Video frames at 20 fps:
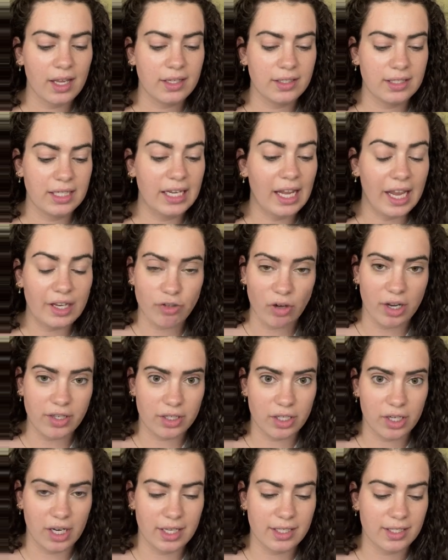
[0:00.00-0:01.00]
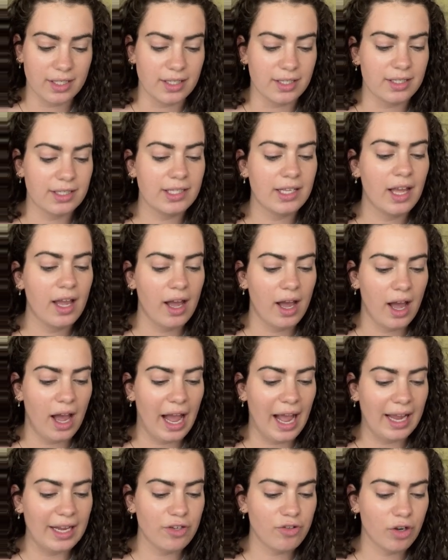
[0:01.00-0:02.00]
dehydrogenases,
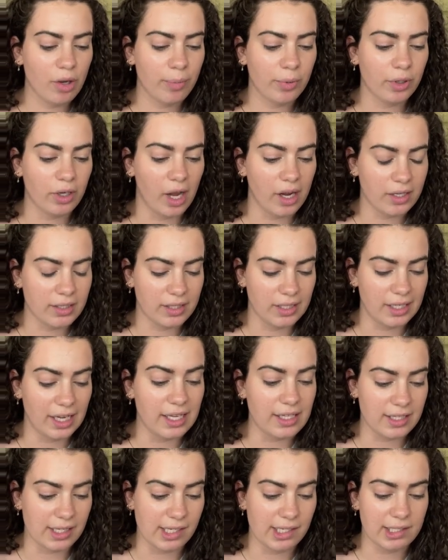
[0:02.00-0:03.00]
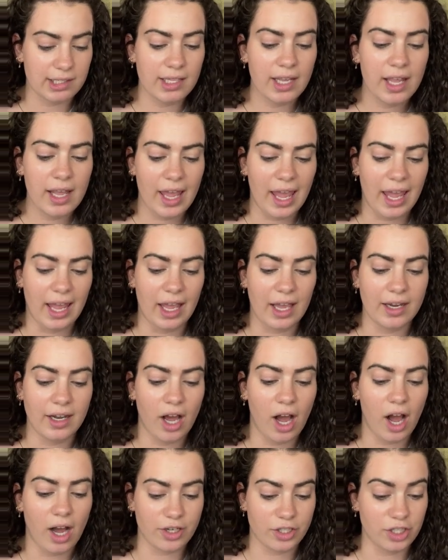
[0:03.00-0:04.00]
hydroperoxidases, and
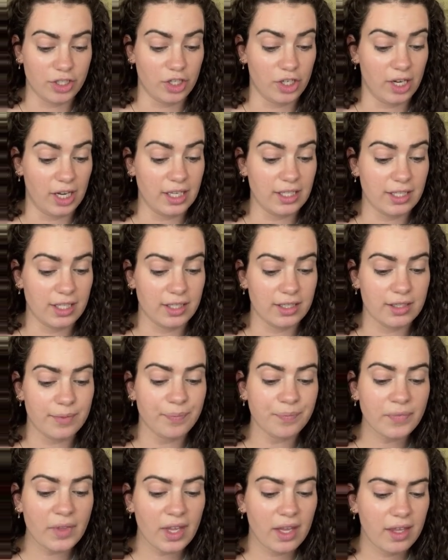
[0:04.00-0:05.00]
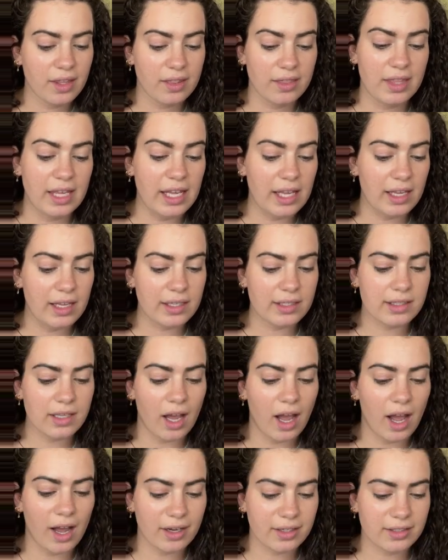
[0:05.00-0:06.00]
oxygenases. These
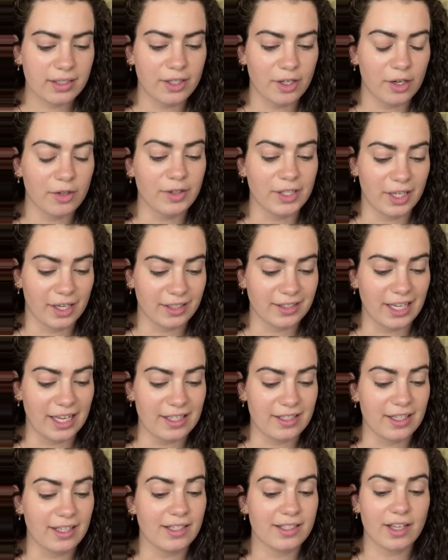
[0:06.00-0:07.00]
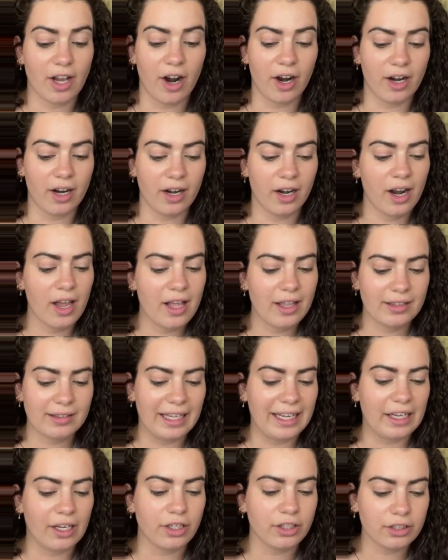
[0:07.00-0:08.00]
oxidoreductases are
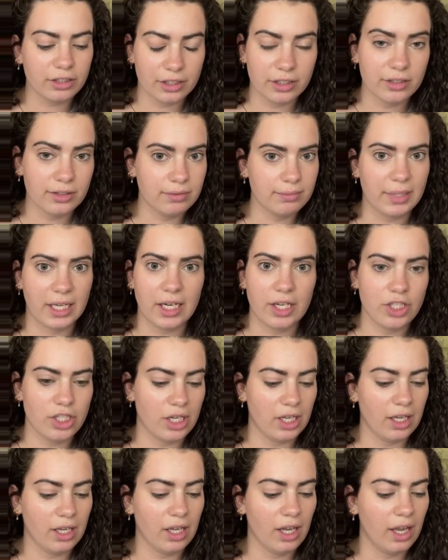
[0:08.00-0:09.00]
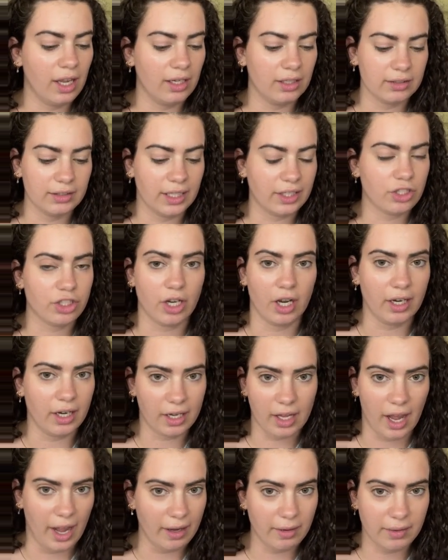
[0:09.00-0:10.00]
like a crew managing an electron
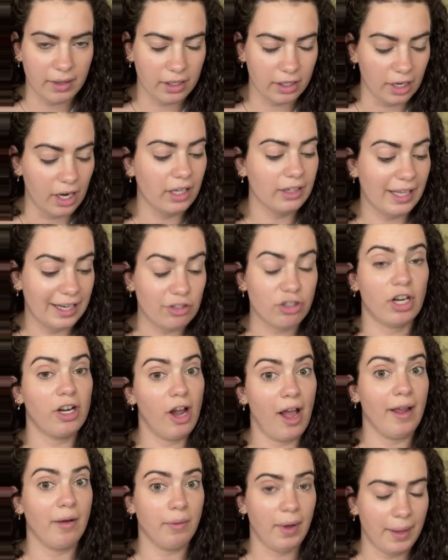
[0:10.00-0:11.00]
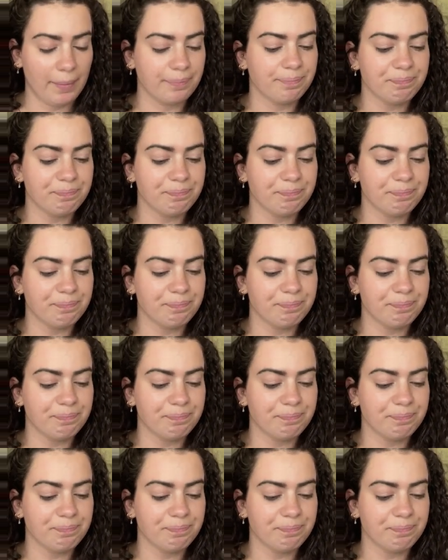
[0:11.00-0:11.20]
highway.